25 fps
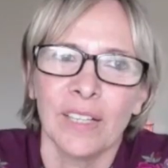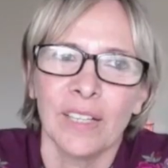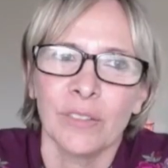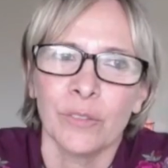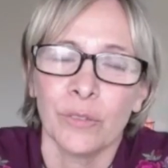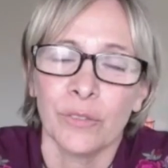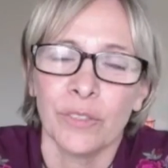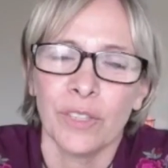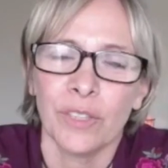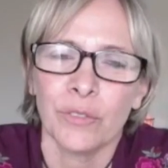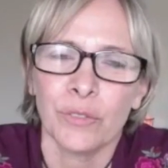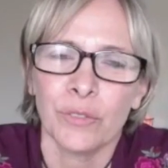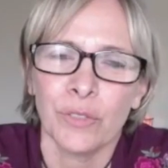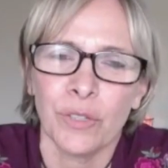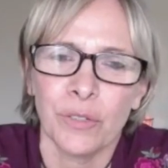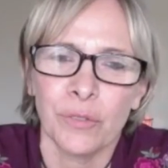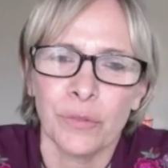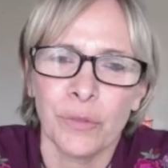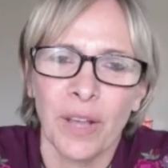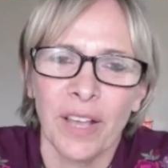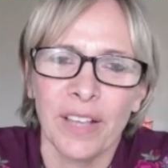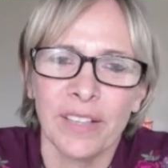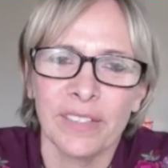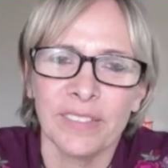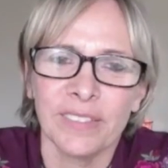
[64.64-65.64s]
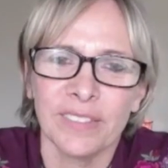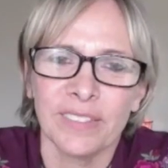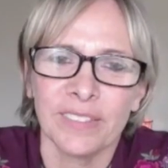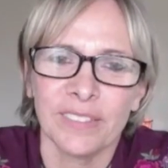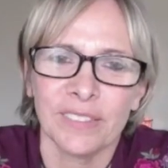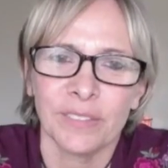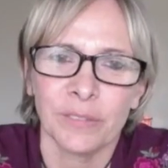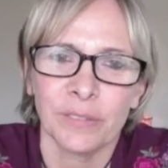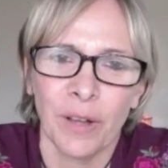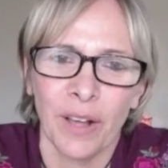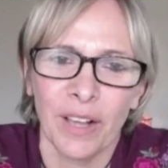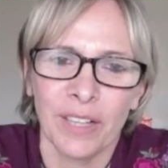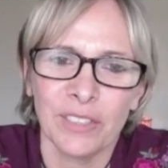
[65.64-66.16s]
the Sunrise
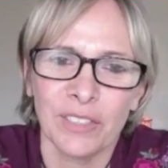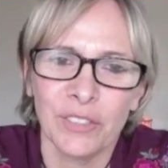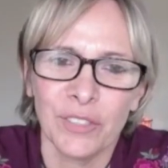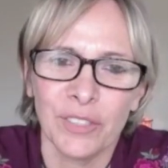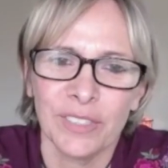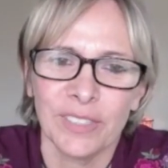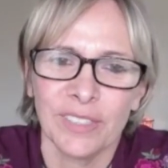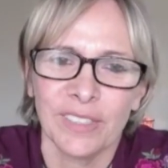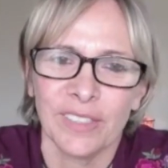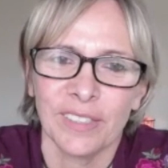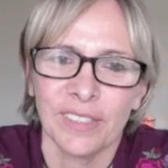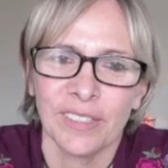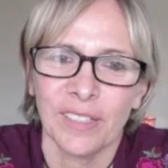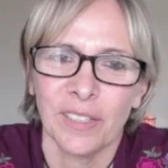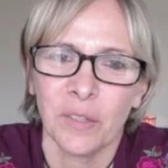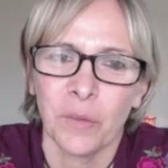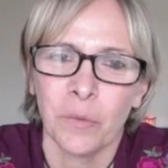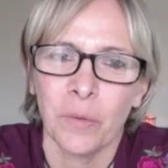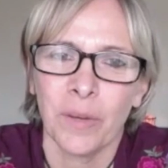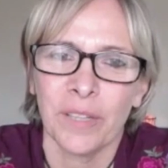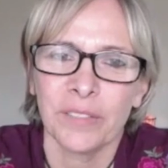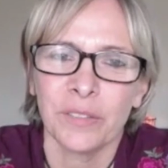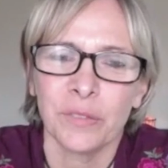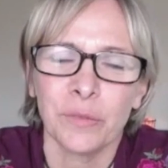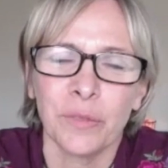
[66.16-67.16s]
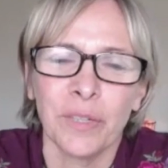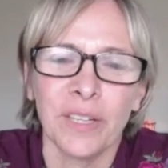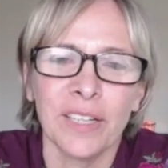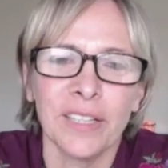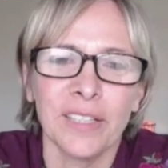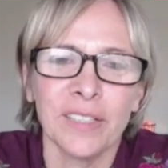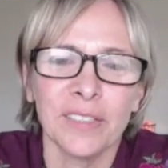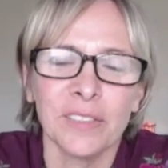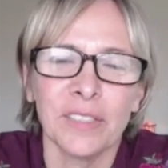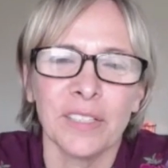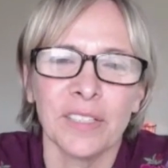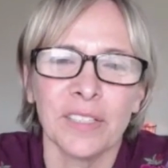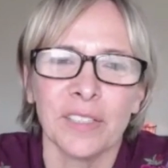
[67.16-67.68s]
Ranch, what
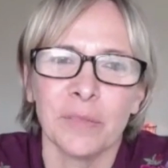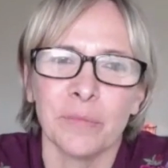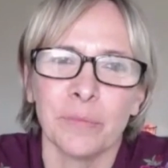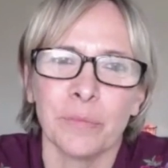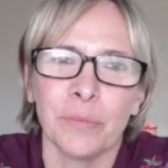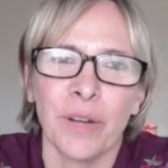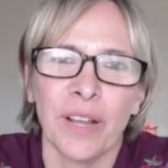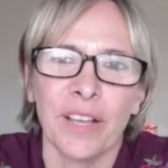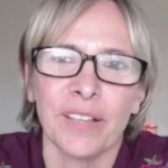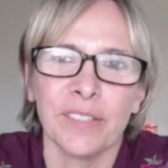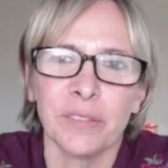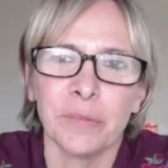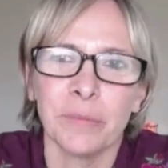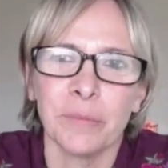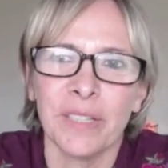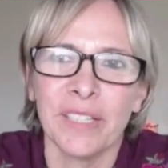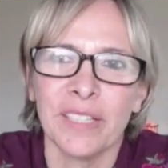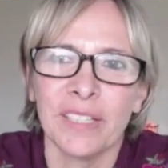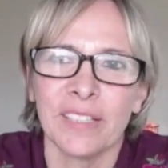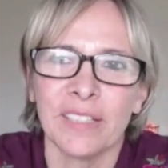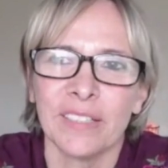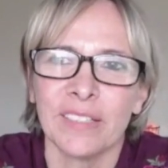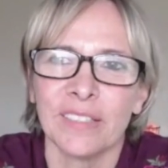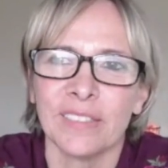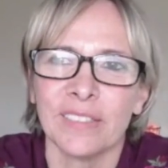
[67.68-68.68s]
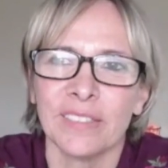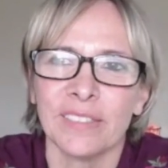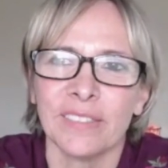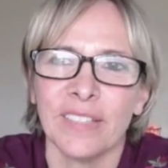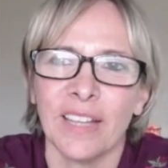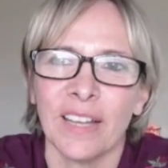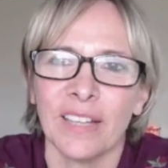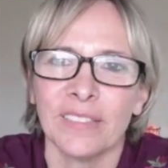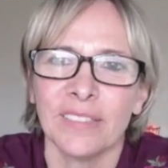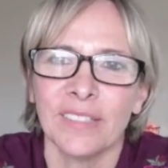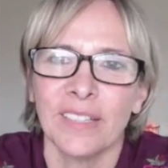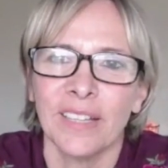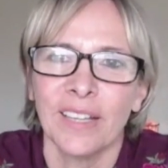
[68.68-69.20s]
really impressed me is
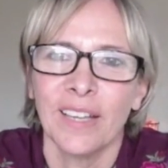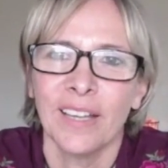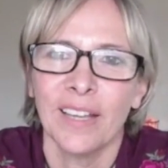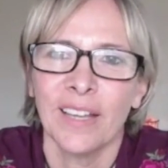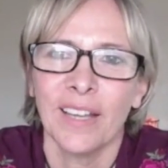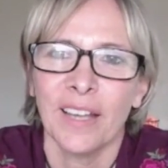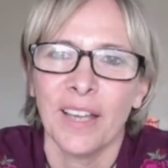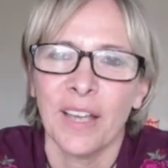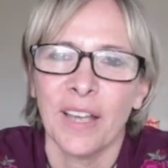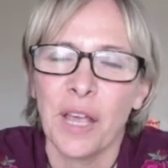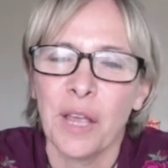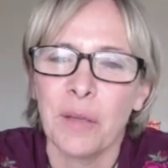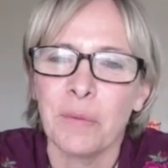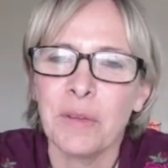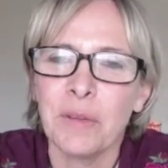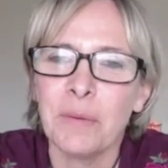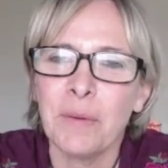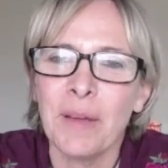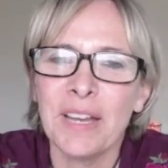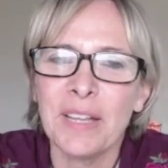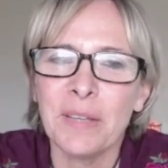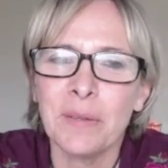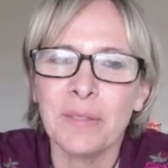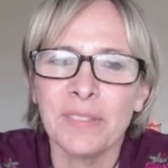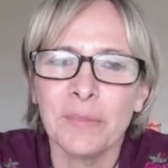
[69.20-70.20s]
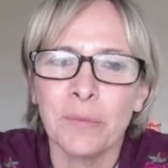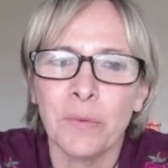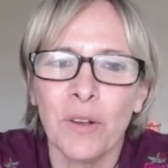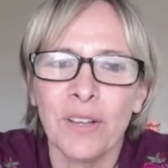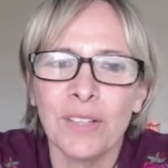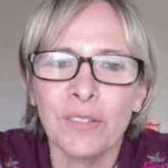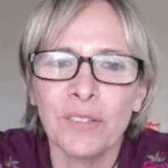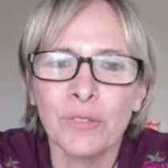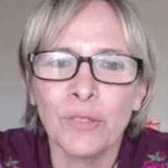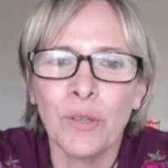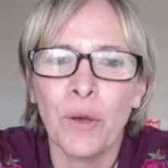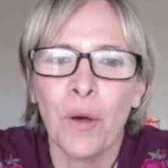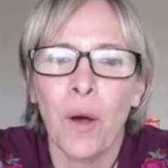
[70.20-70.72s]
that everybody
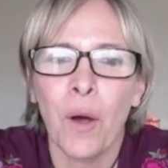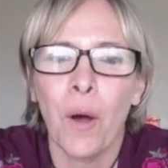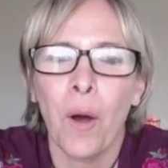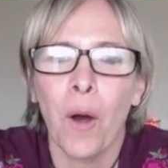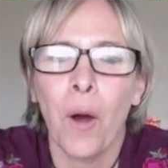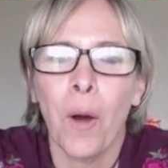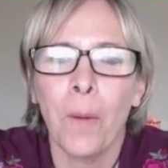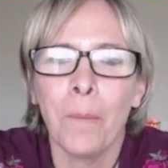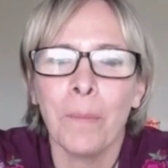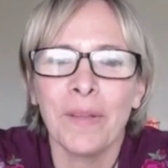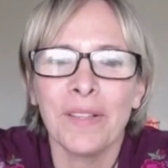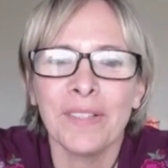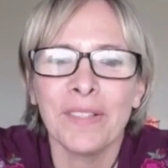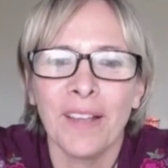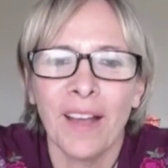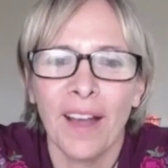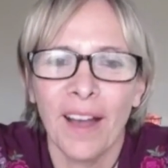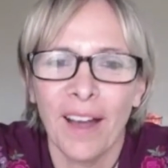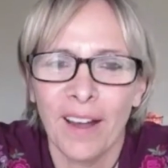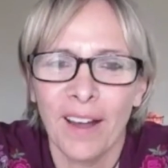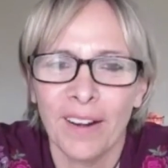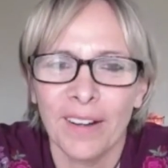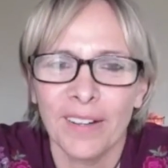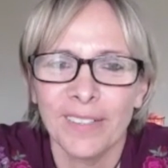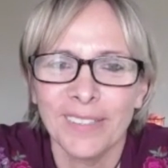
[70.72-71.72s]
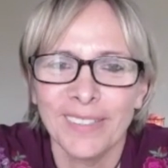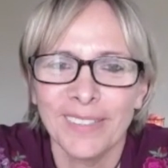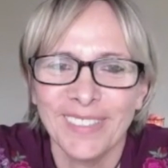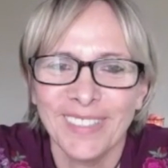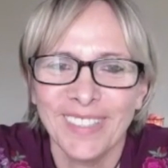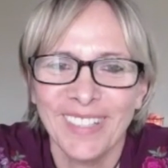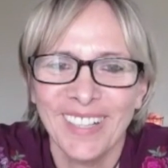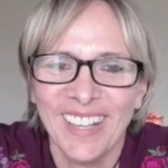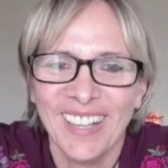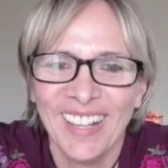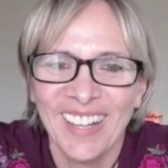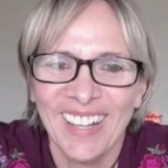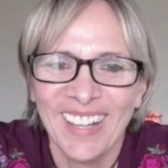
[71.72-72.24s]
was so open heart
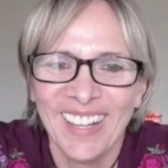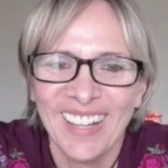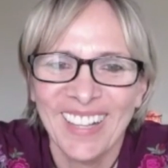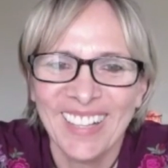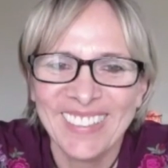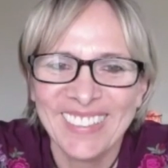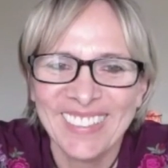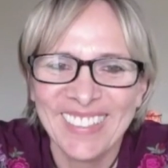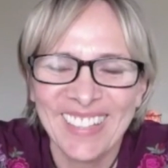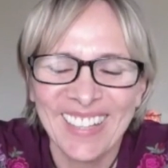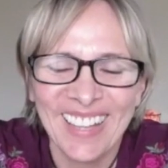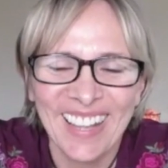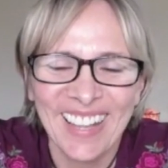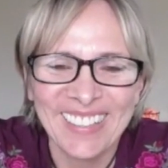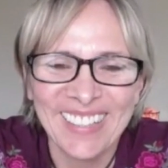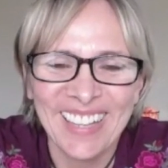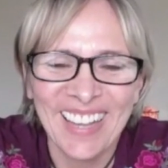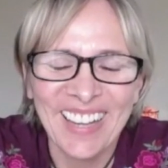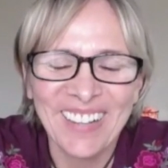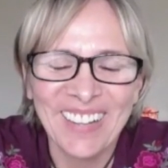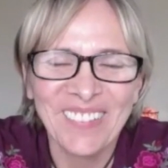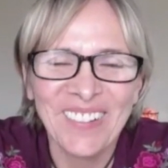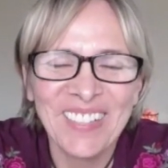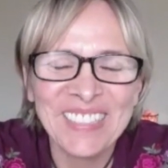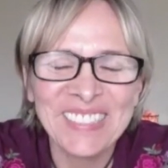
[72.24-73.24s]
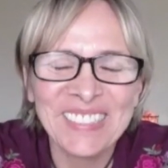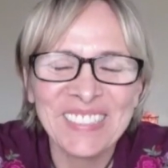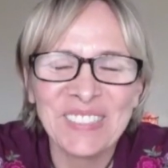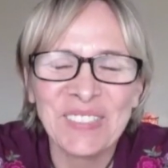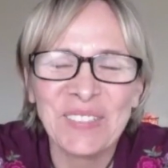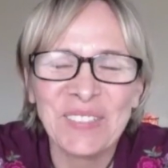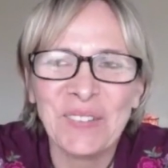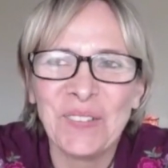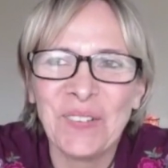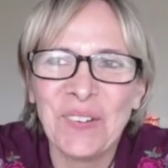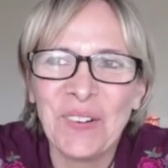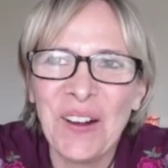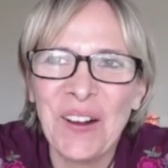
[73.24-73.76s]
that I was,
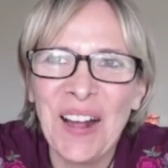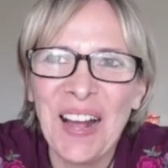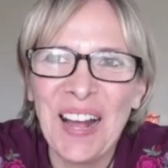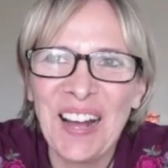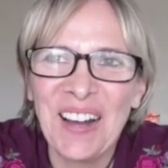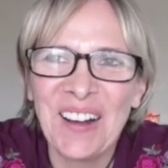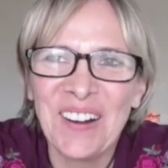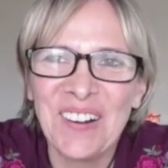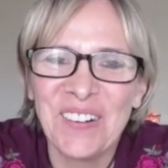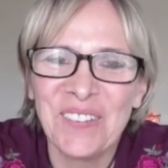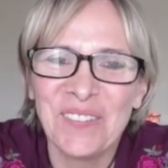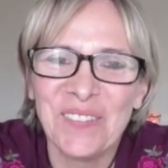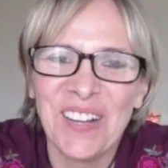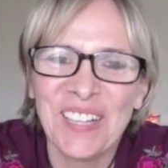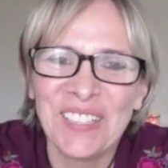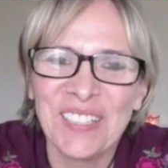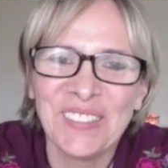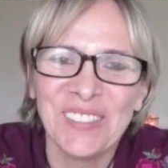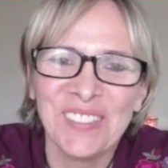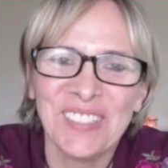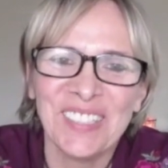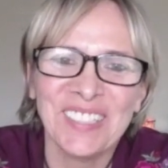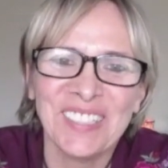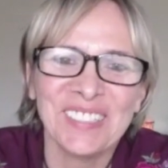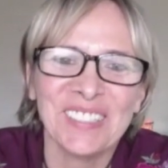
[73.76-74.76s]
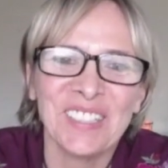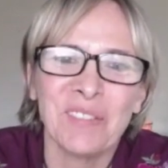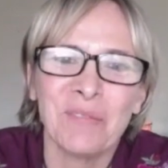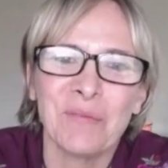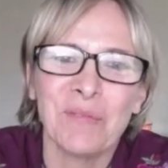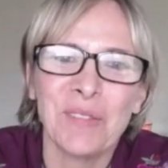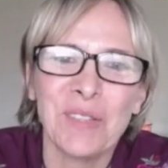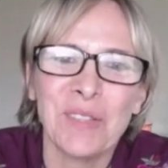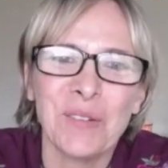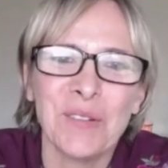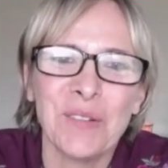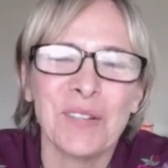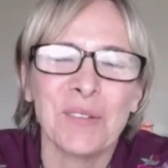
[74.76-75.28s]
wow, my daughters and
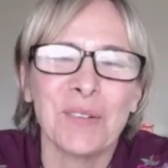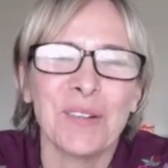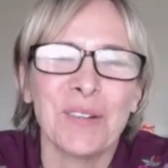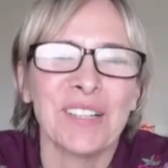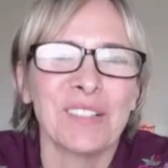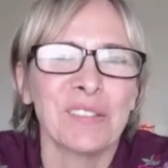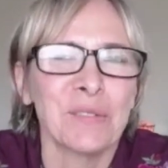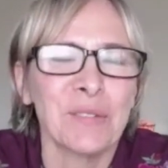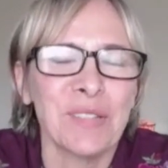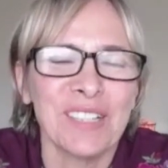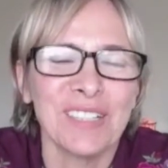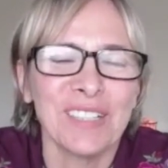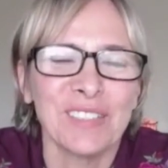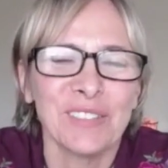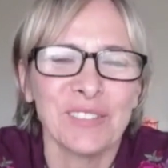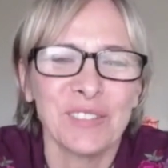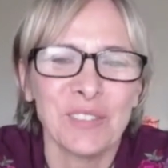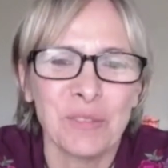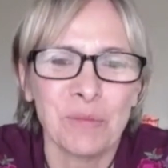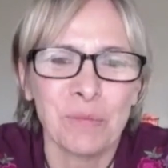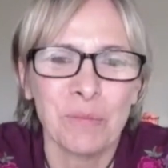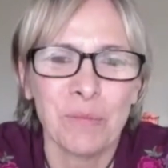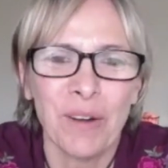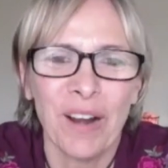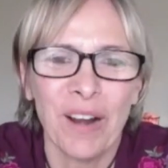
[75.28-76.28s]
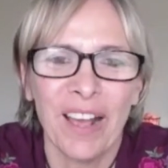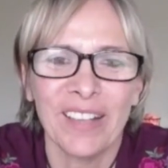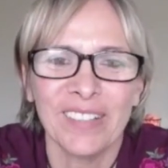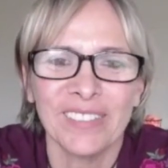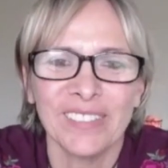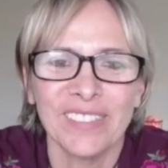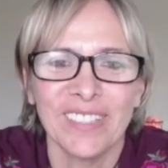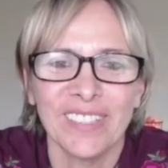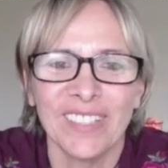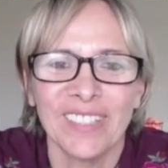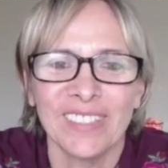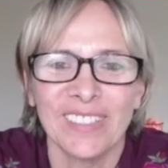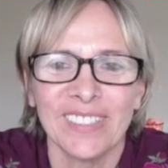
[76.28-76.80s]
me, we were really surprised.
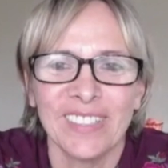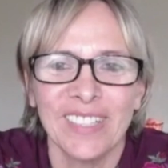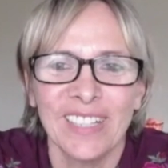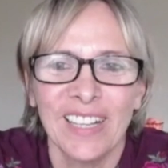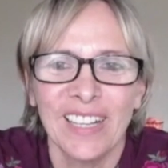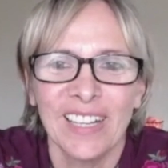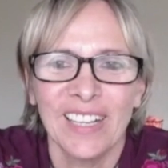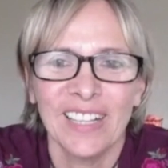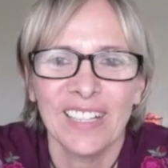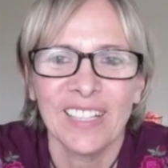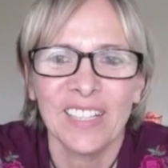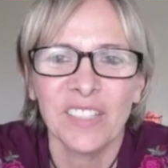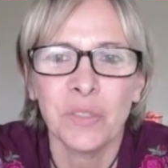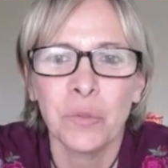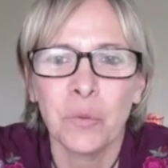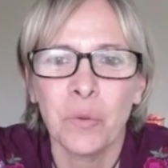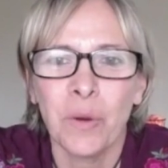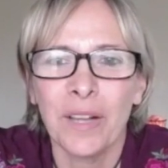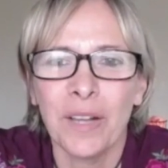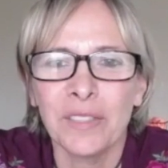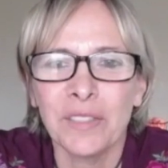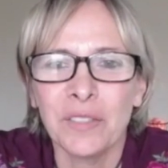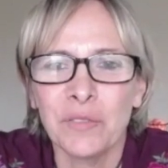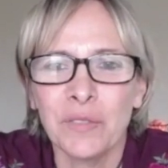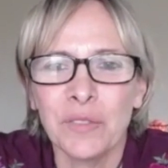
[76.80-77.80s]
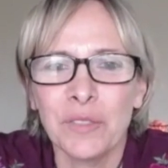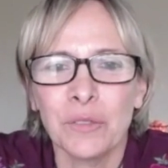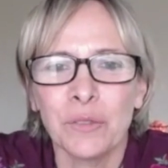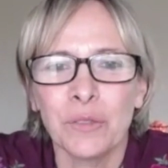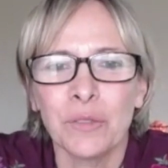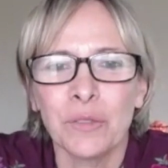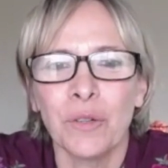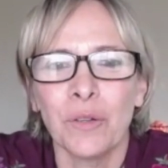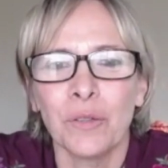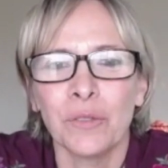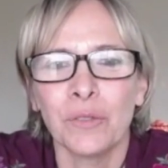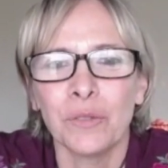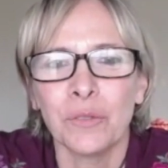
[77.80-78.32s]
And it's wonderful to
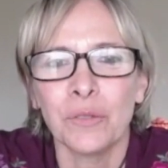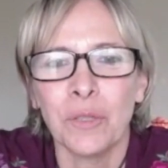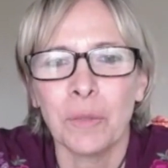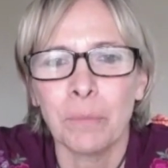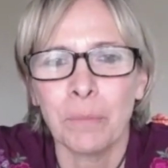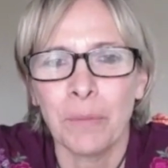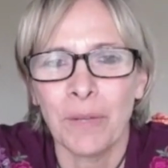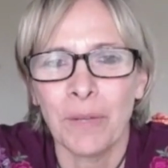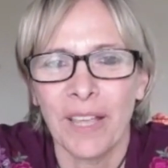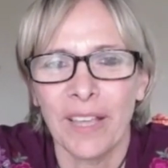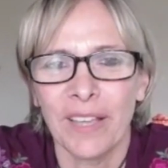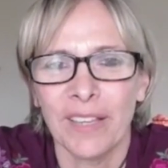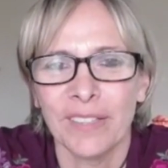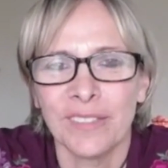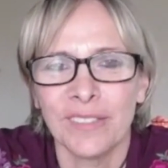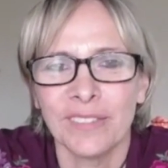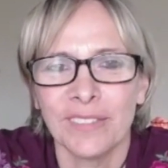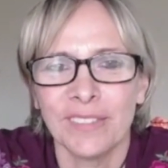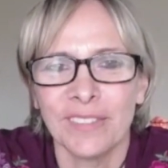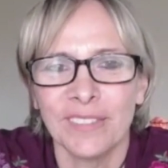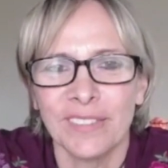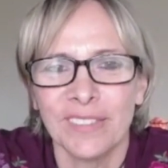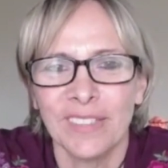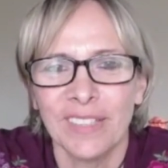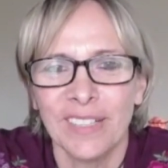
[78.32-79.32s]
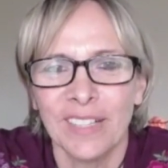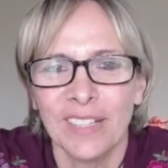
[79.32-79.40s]
go to a place